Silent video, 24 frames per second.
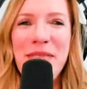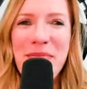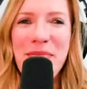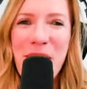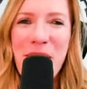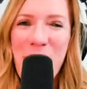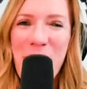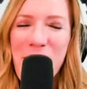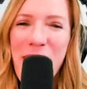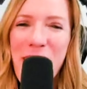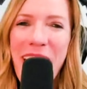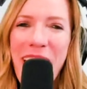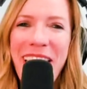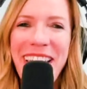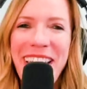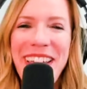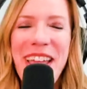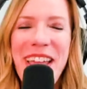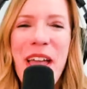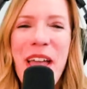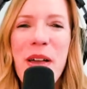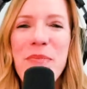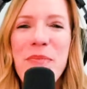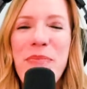okay.
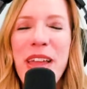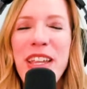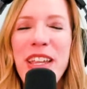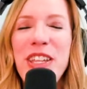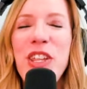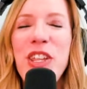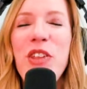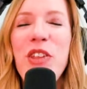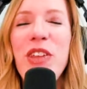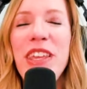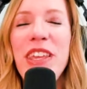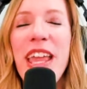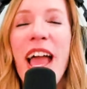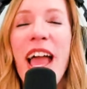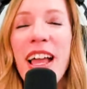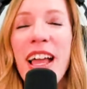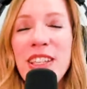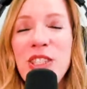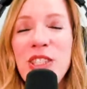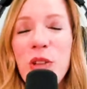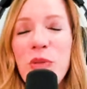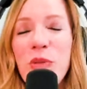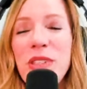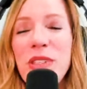But yeah.
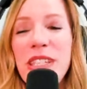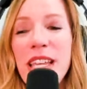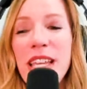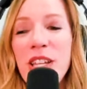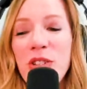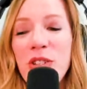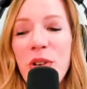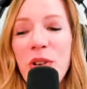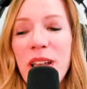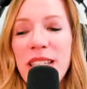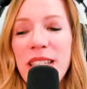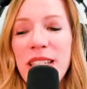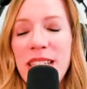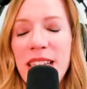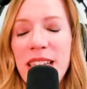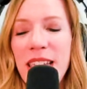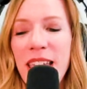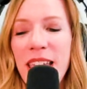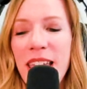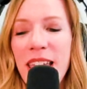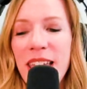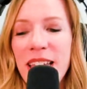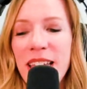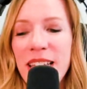So what's interesting
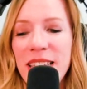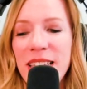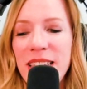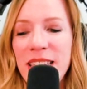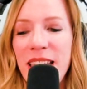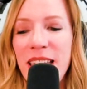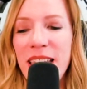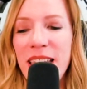is